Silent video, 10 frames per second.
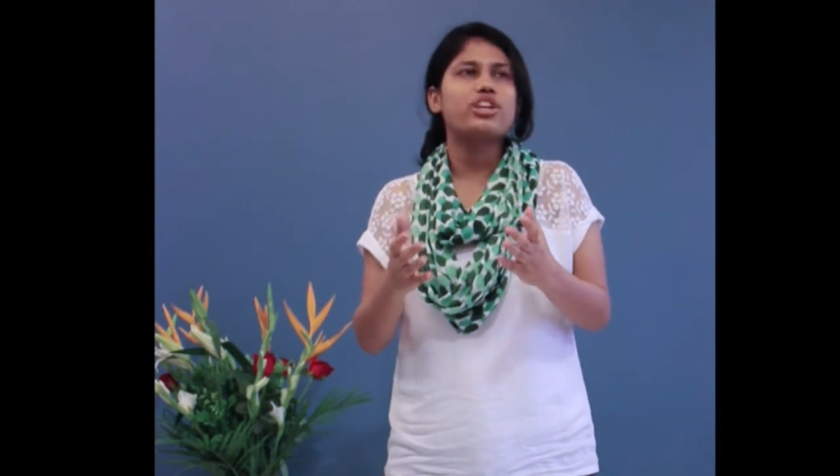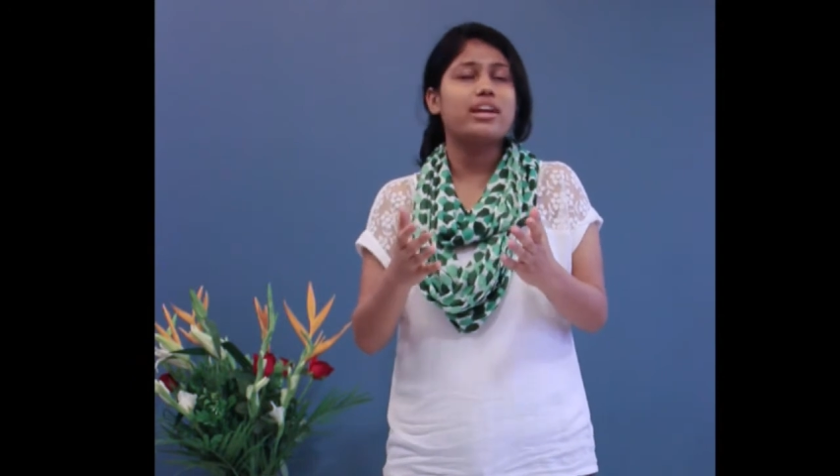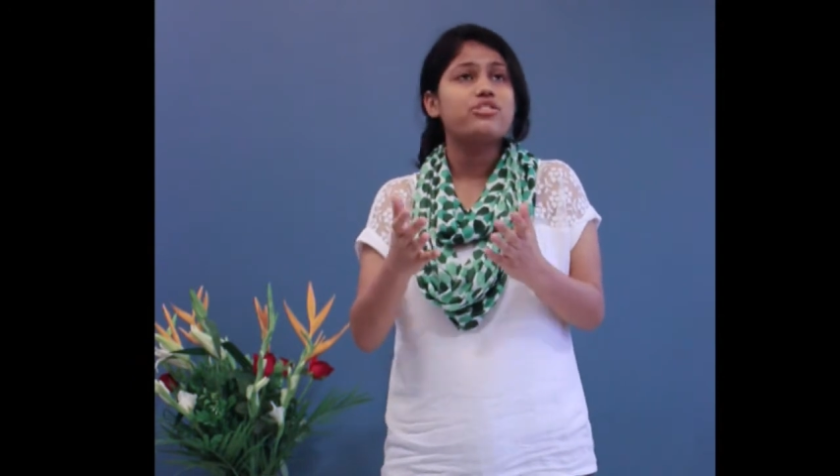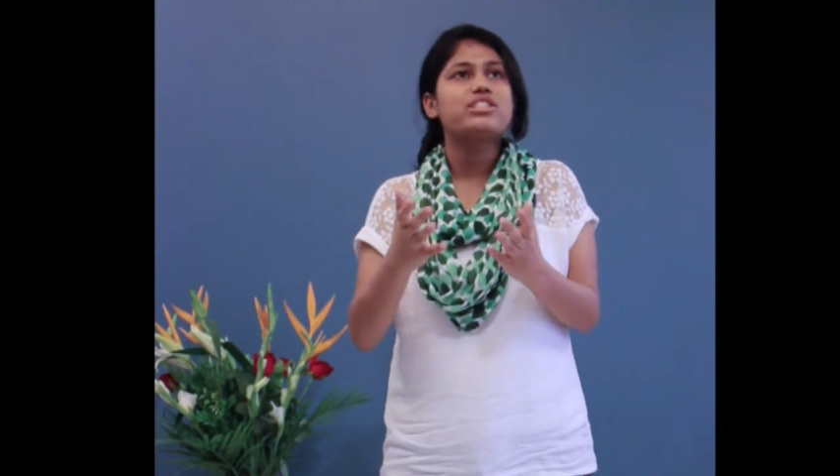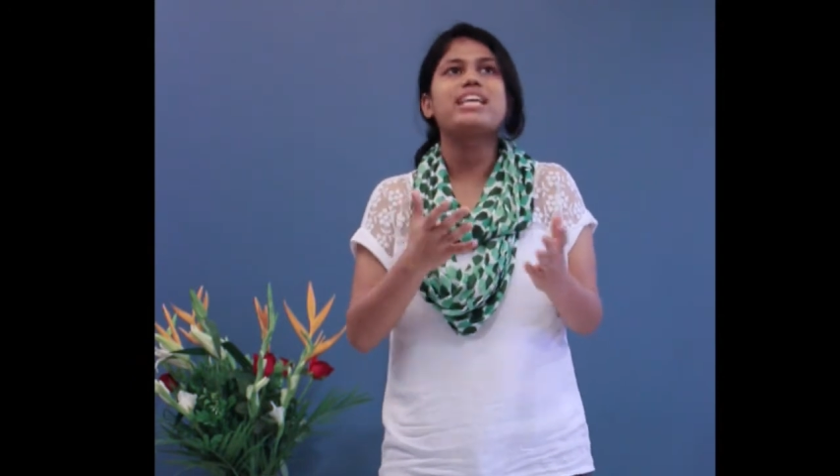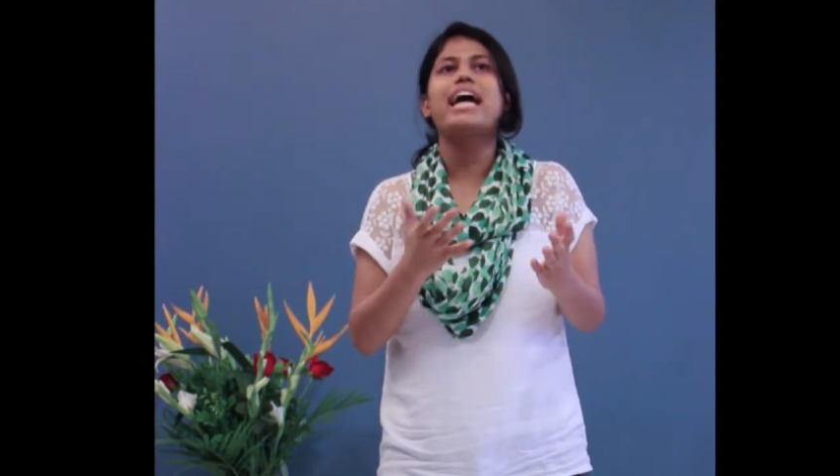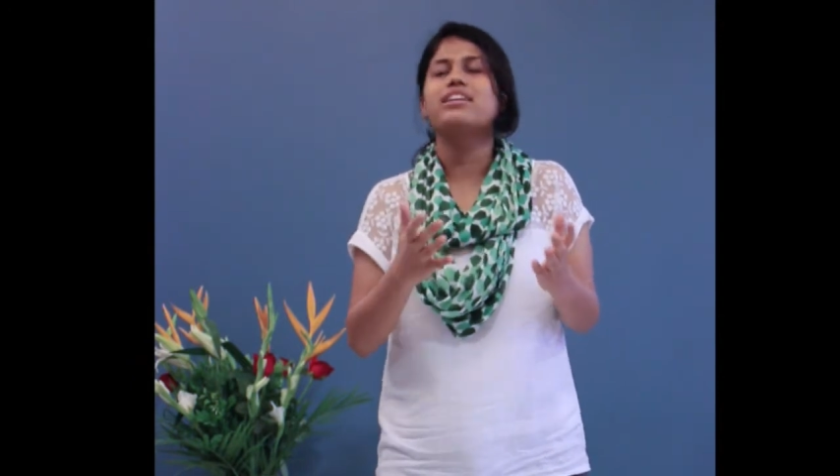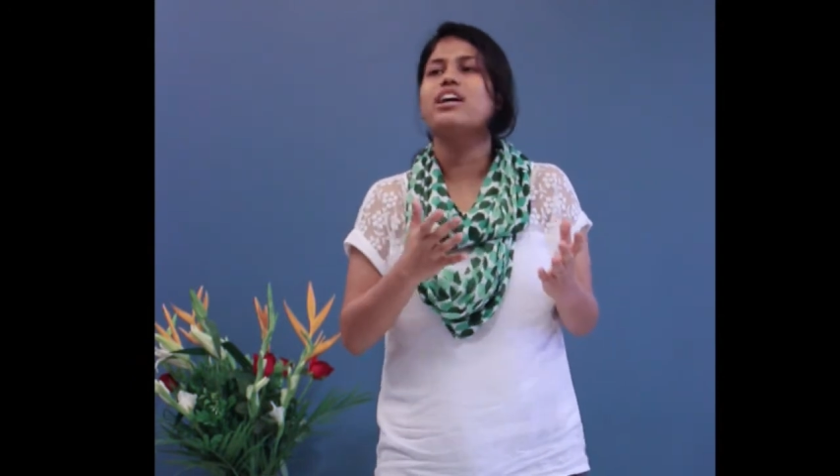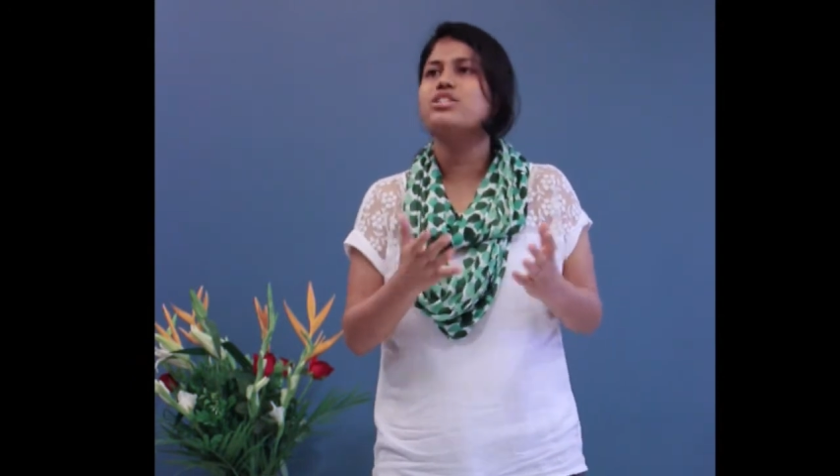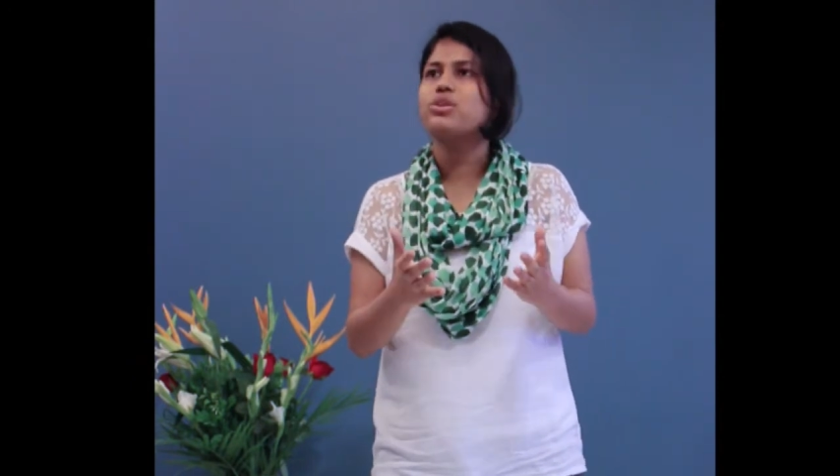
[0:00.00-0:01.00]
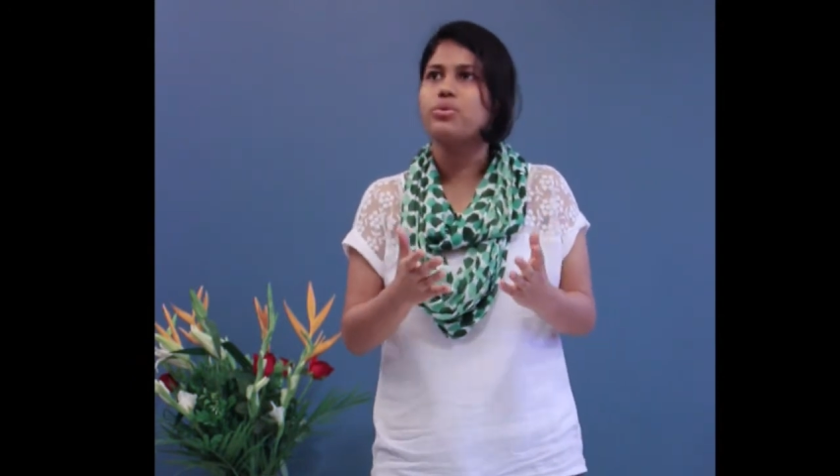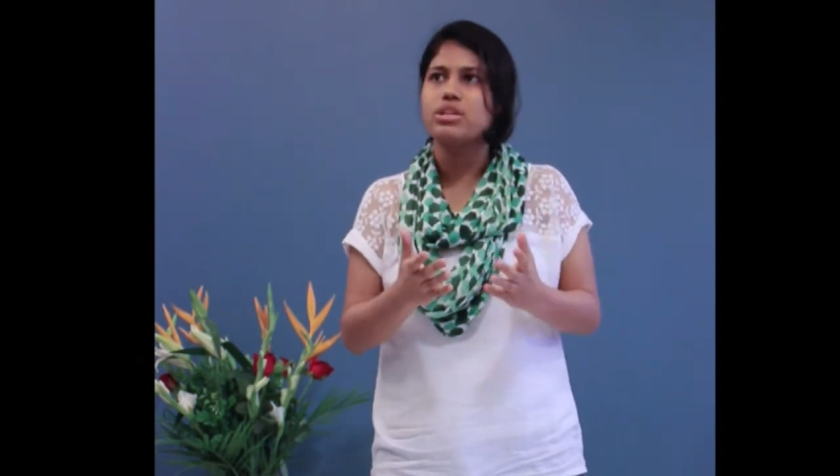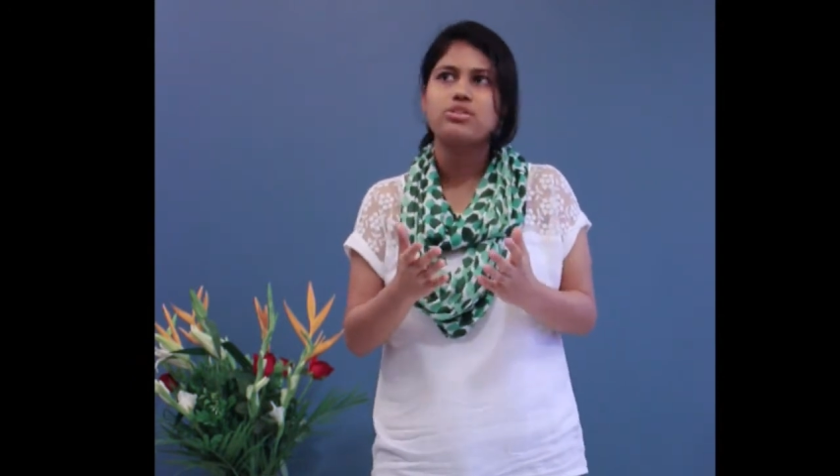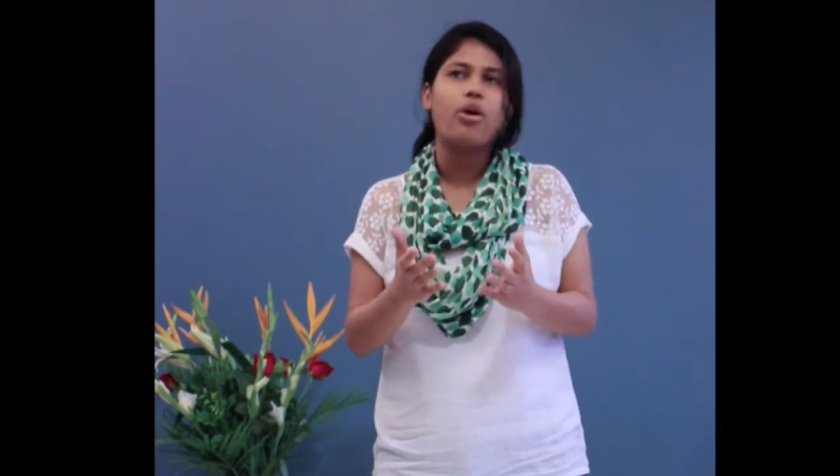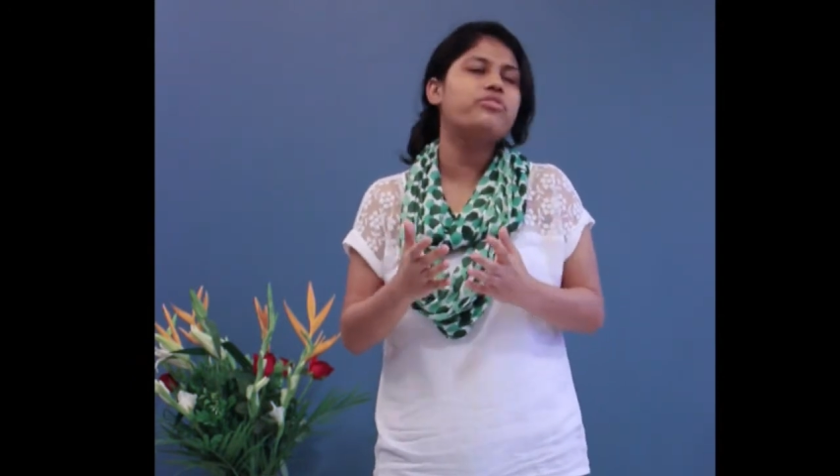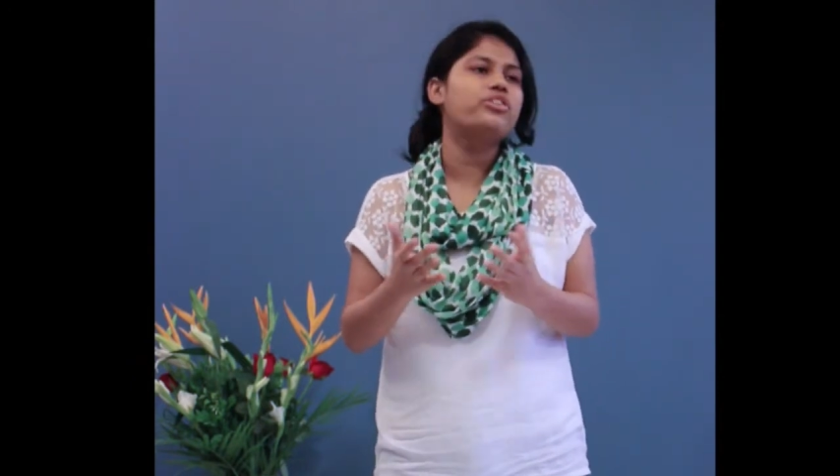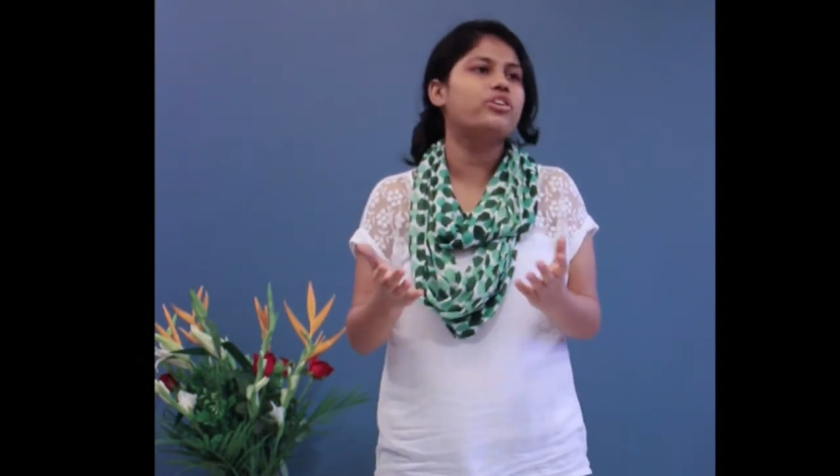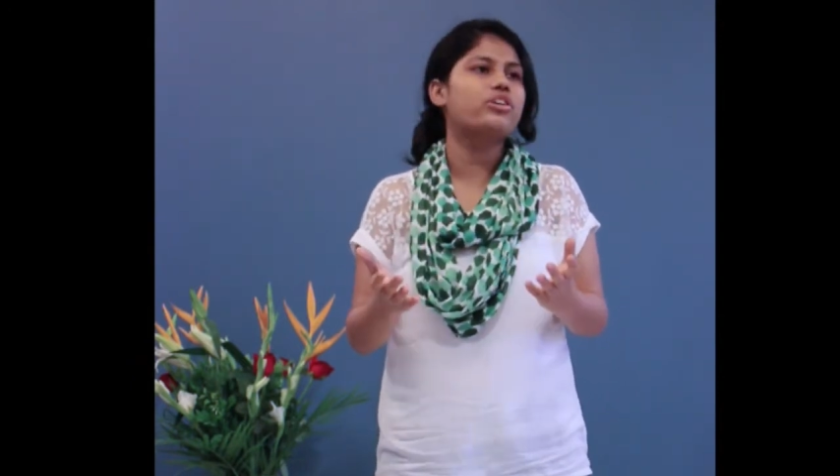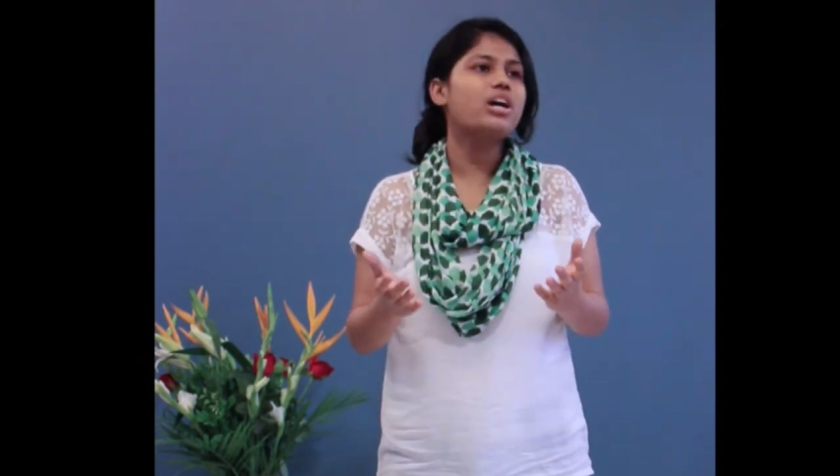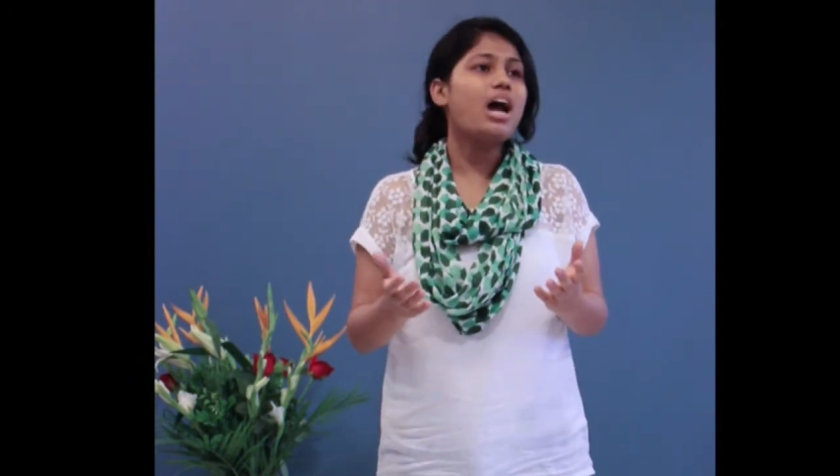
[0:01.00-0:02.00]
and recite our stories of her.